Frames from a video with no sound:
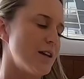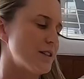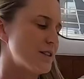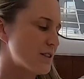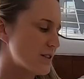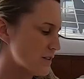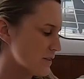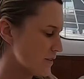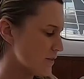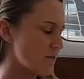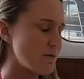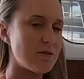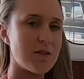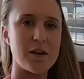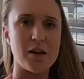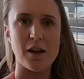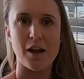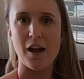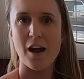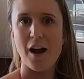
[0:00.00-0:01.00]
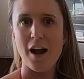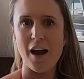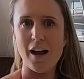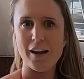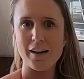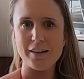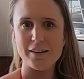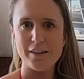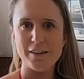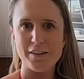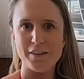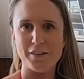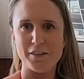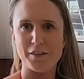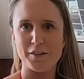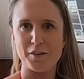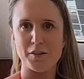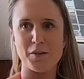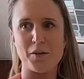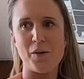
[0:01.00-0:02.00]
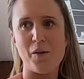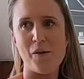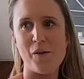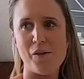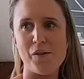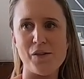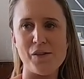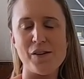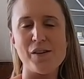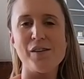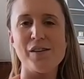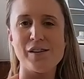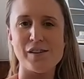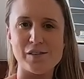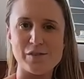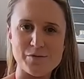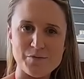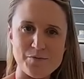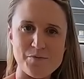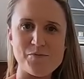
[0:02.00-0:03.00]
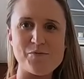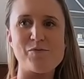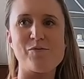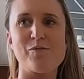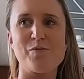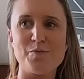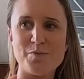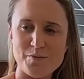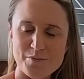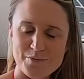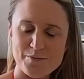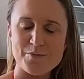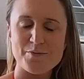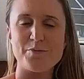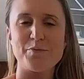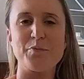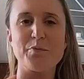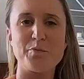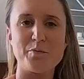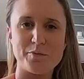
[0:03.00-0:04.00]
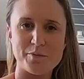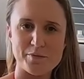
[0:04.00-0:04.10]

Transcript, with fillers: a great little spot. We'll go I to the bar, we'll go to the pool, have a day of it.